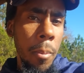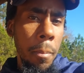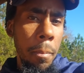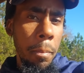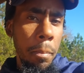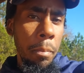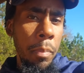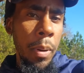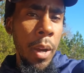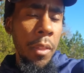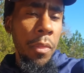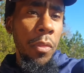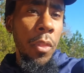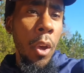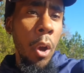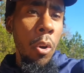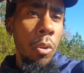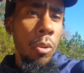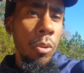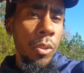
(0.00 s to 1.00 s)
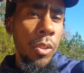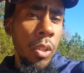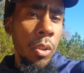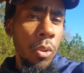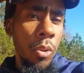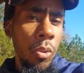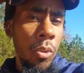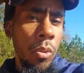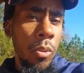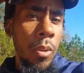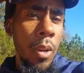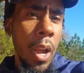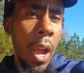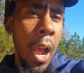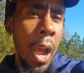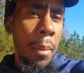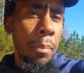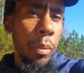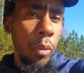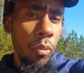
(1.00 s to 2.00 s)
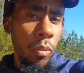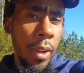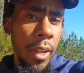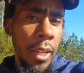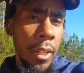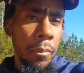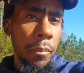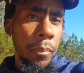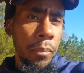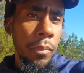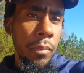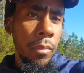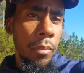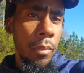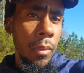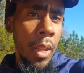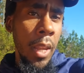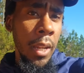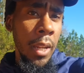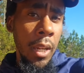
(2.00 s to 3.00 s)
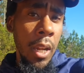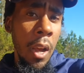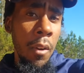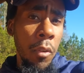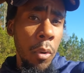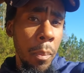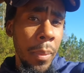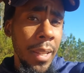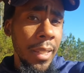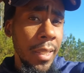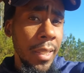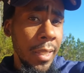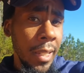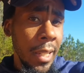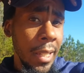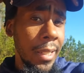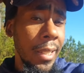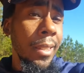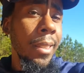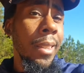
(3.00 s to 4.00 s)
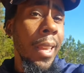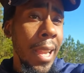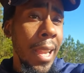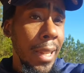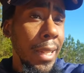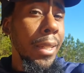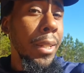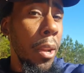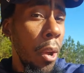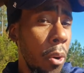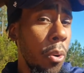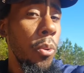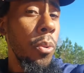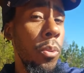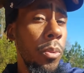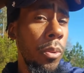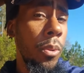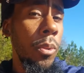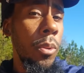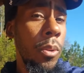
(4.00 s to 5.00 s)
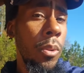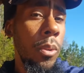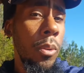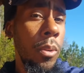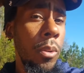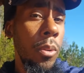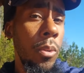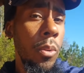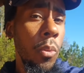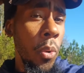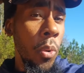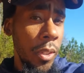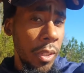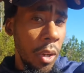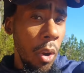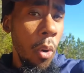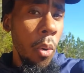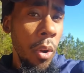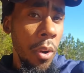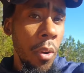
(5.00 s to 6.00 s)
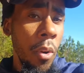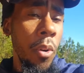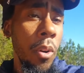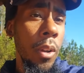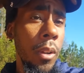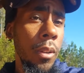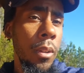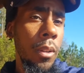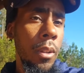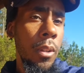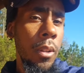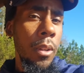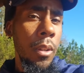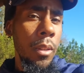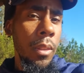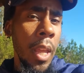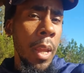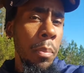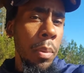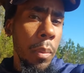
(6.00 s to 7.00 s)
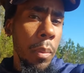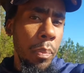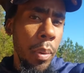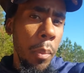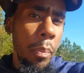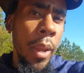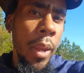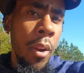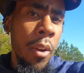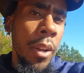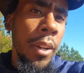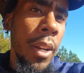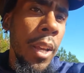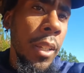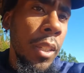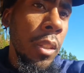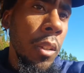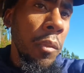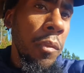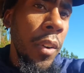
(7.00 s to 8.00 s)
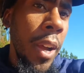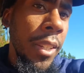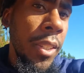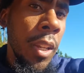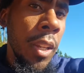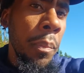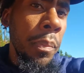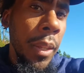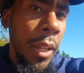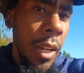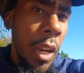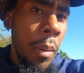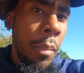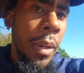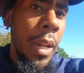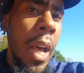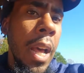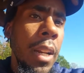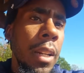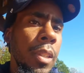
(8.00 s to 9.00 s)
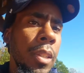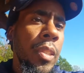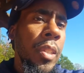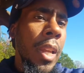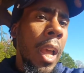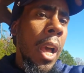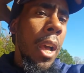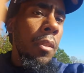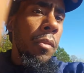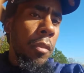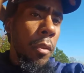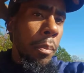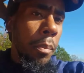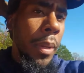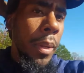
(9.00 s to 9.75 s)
But those who operate in government seats, they know what's going on. They've been preparing us to fight something coming out of the sky for